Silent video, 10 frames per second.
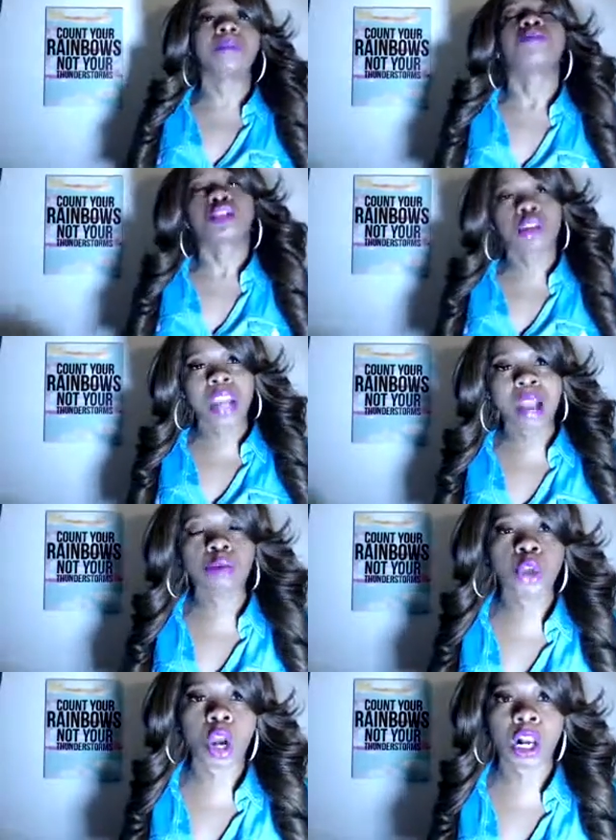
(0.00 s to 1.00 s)
So now you're
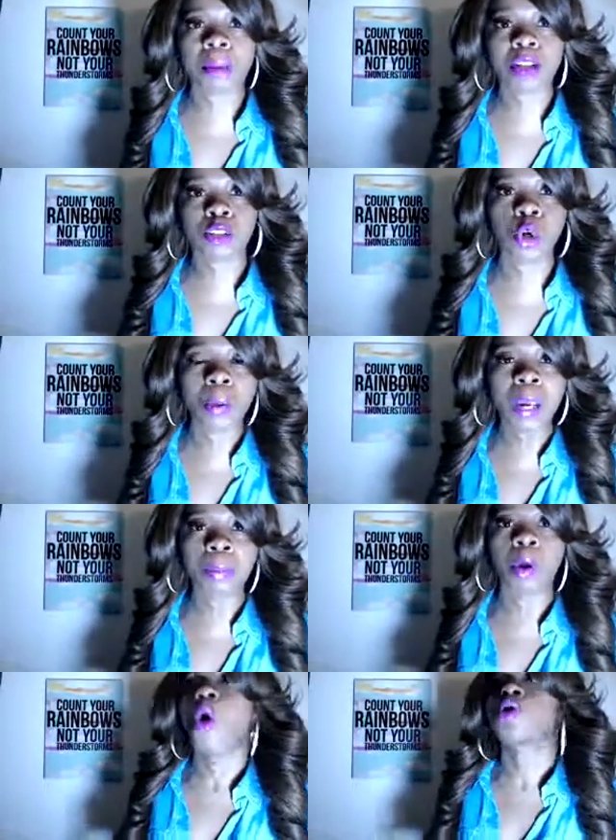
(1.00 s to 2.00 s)
talking about 2
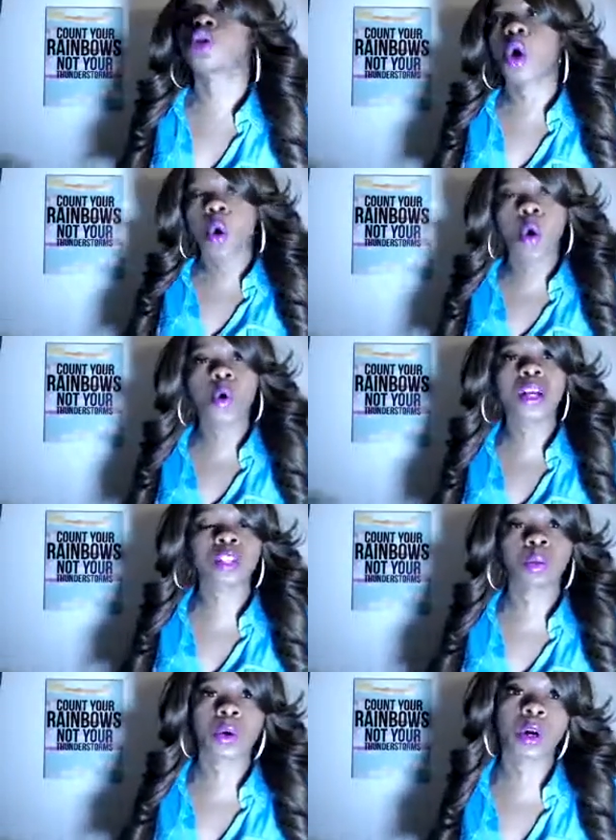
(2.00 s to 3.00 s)
people. So who is the
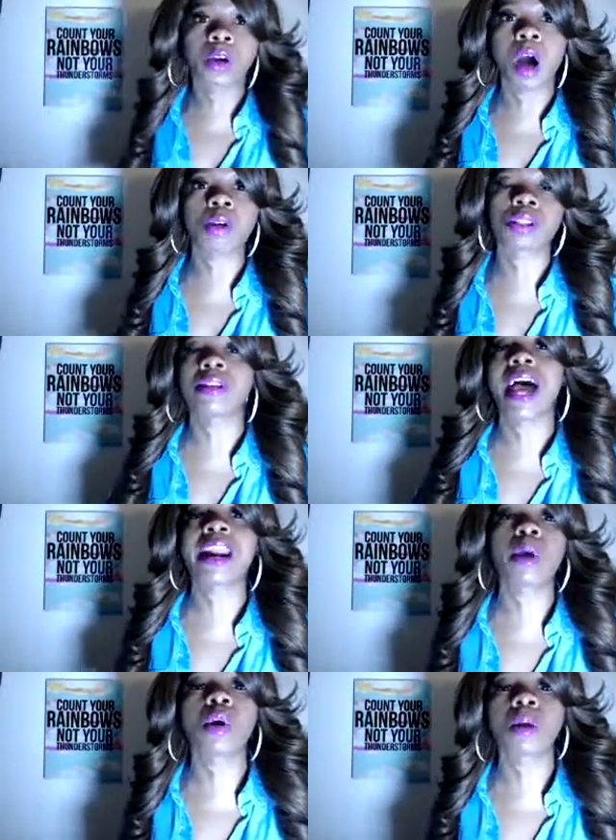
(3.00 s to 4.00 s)
real Ghost? So now they
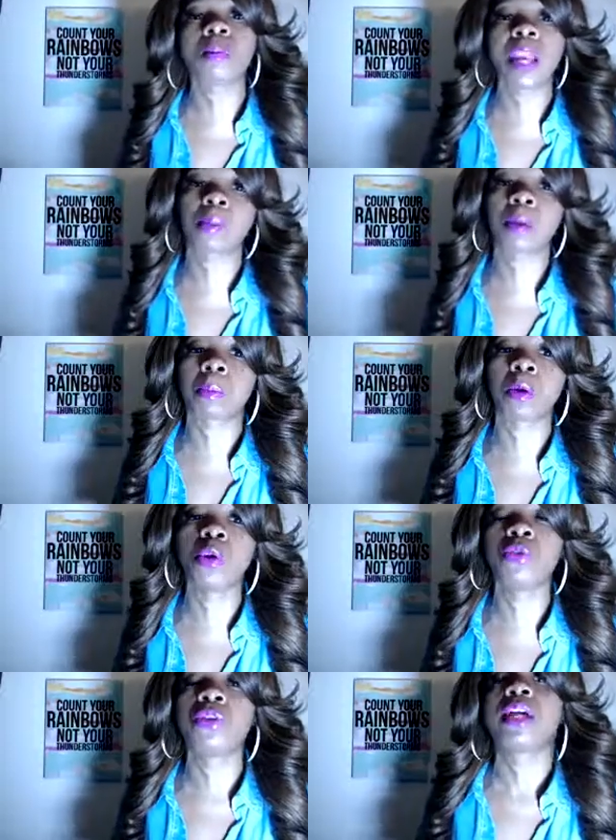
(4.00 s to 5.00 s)
want to be able to
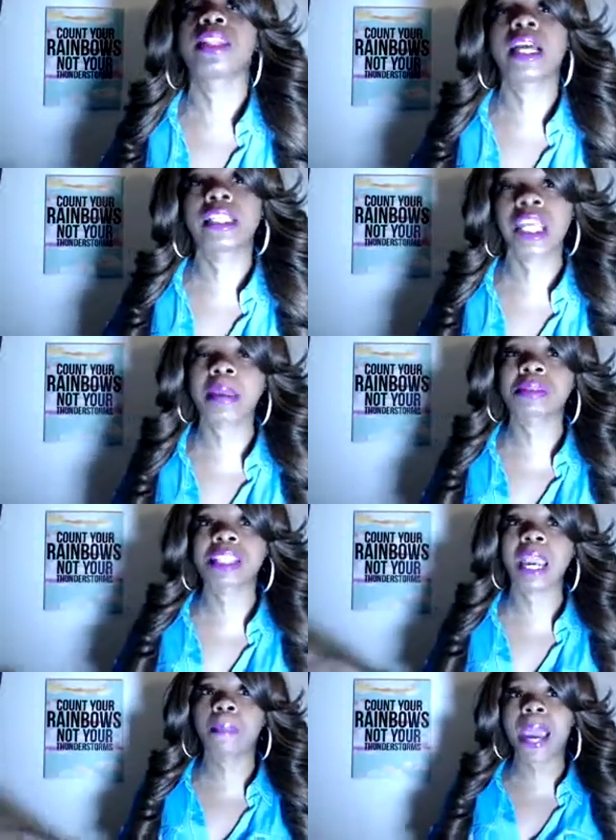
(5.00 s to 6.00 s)
prove that James
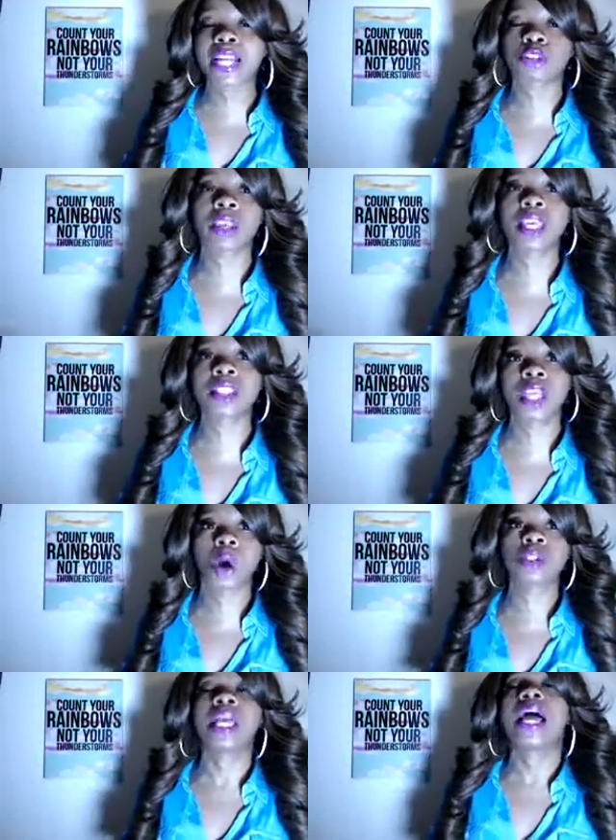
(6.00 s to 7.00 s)
St. Patrick is
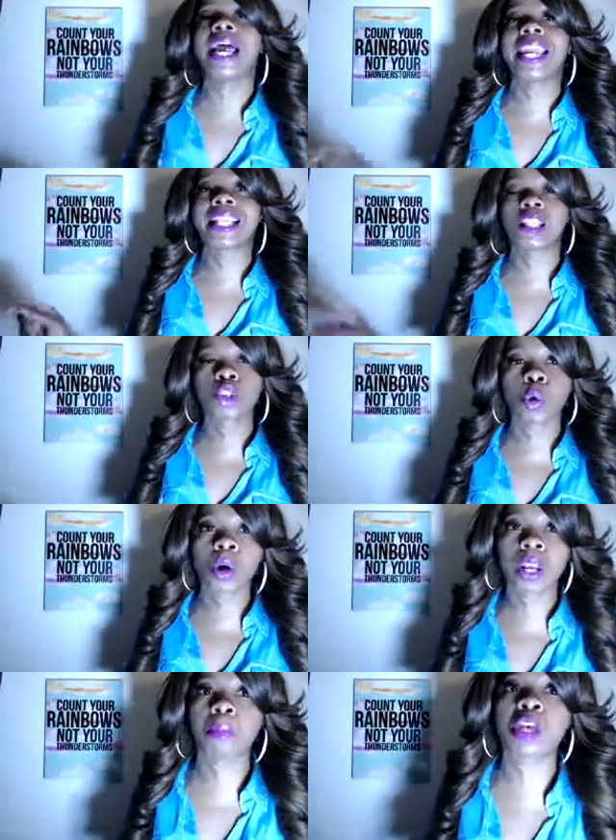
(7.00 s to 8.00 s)
Ghost, and that the 2 of
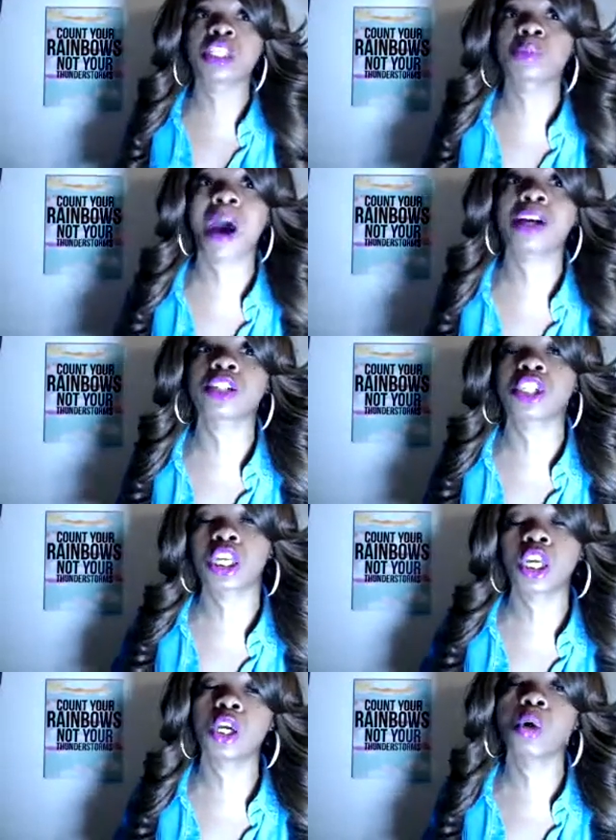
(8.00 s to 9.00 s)
them conspired to
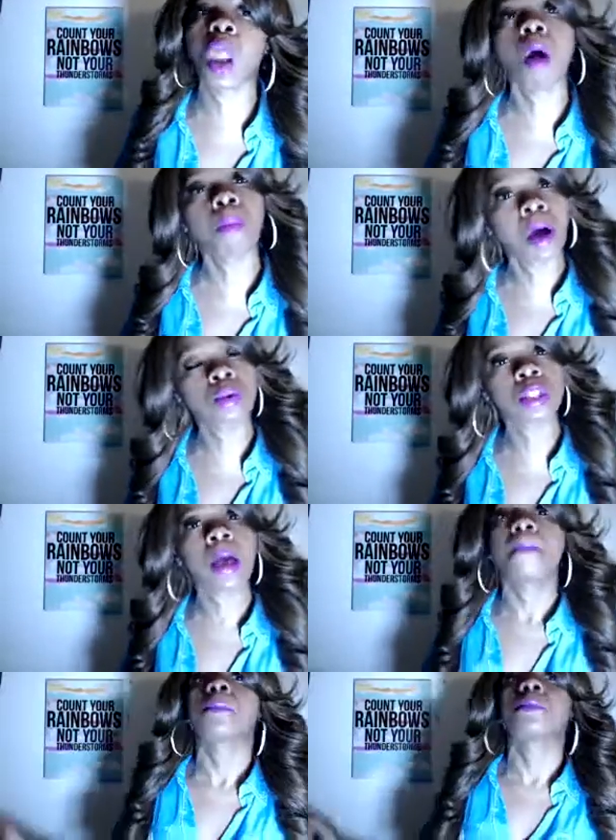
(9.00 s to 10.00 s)
kill Lobos,
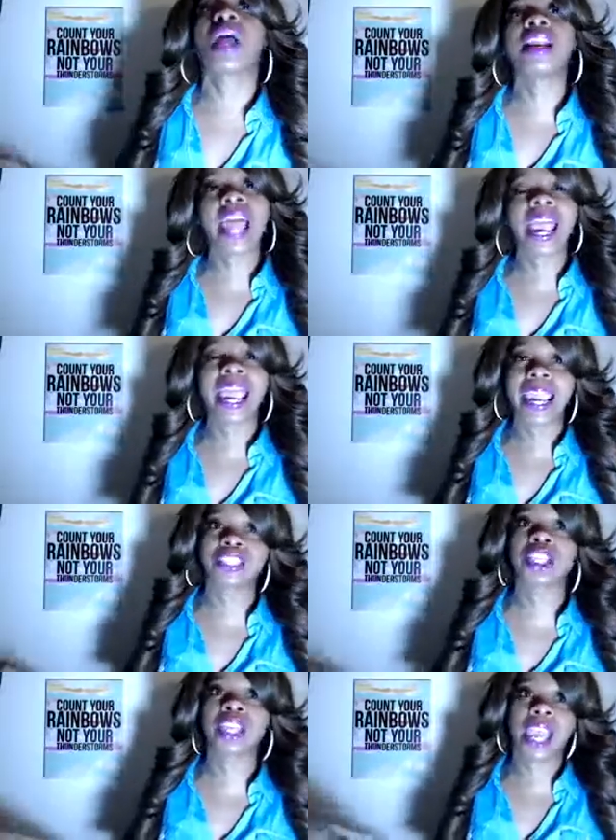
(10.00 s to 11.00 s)
and that
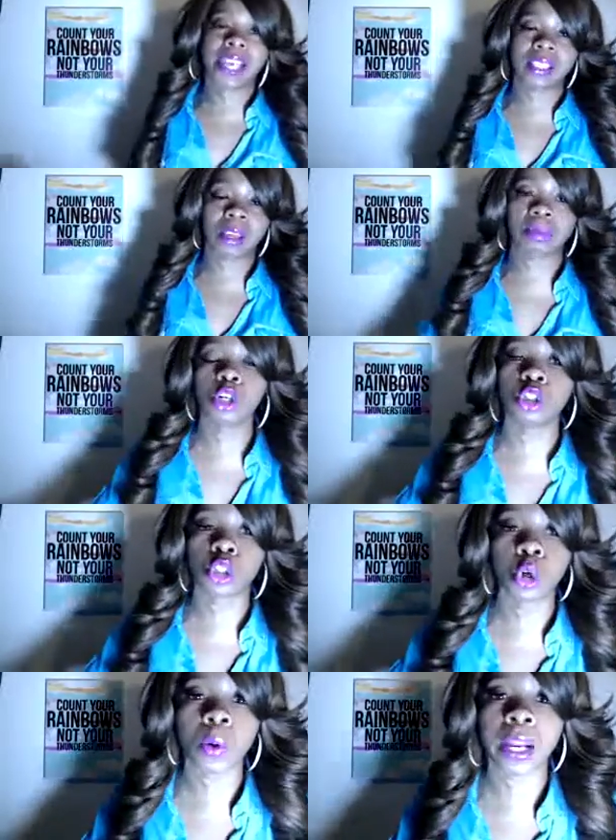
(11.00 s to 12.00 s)
Angela had something to
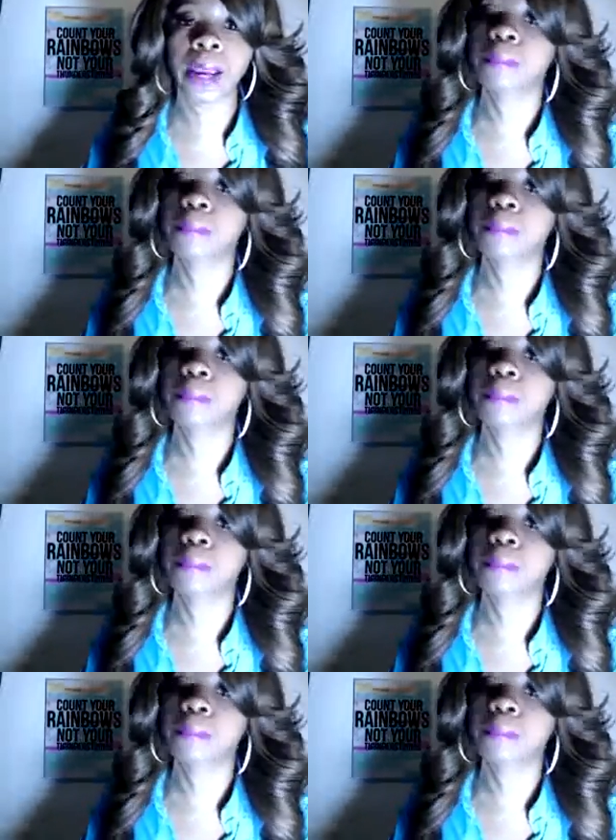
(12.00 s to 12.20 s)
do with it.